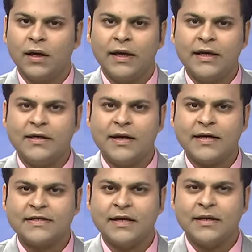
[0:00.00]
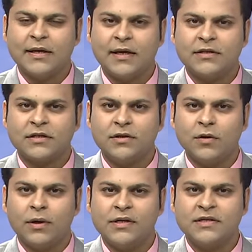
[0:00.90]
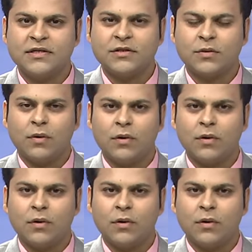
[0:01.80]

India extended its condolences to